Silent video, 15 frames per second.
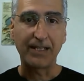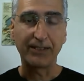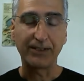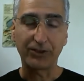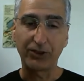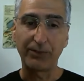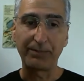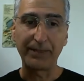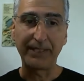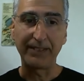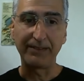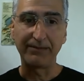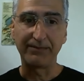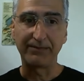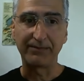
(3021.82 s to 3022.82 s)
Could
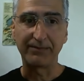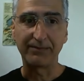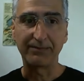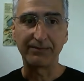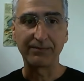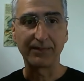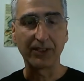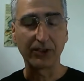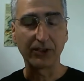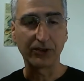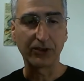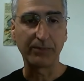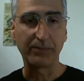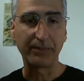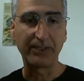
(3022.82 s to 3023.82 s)
be
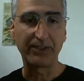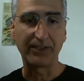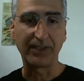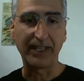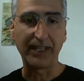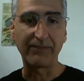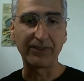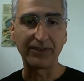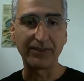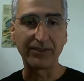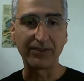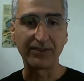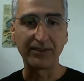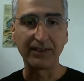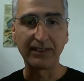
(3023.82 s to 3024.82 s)
your
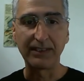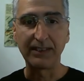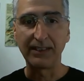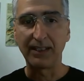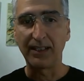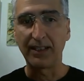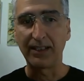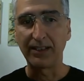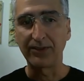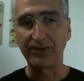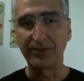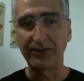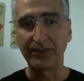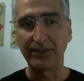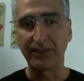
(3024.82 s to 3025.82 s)
levers. You
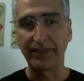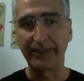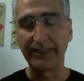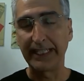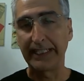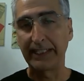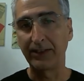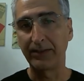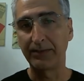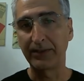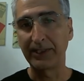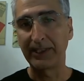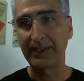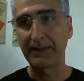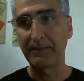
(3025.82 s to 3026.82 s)
need
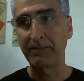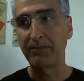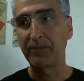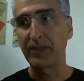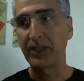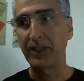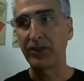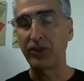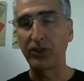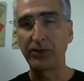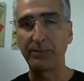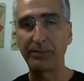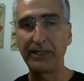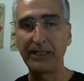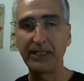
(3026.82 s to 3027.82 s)
lubricant.
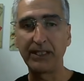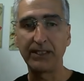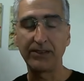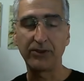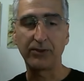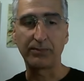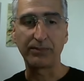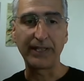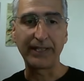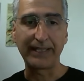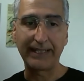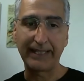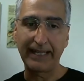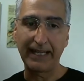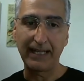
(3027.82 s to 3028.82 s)
Could be your
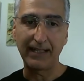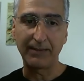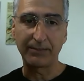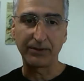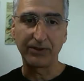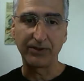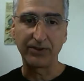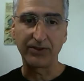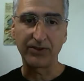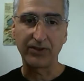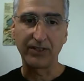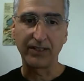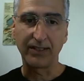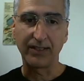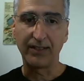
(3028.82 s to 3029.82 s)
brake calipers.
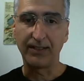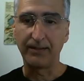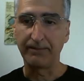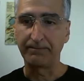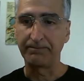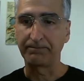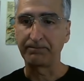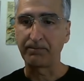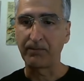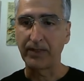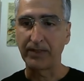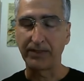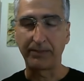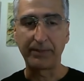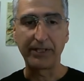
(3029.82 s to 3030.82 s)
The
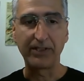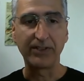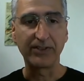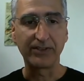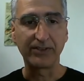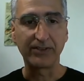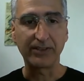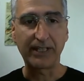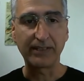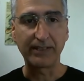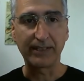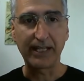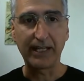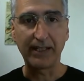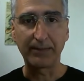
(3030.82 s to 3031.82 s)
bearings inside the
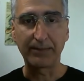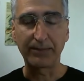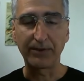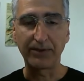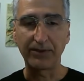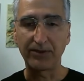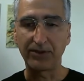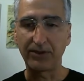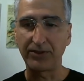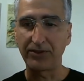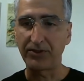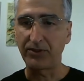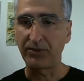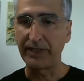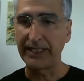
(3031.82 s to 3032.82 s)
calipers are
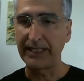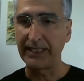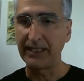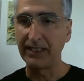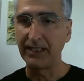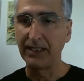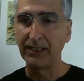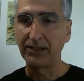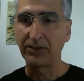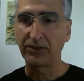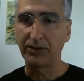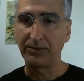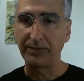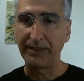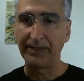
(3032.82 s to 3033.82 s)
squeaky.
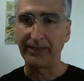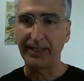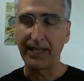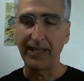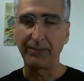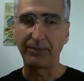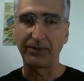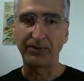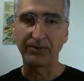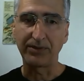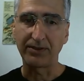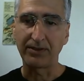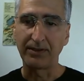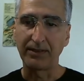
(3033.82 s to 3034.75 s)
Could be the cables.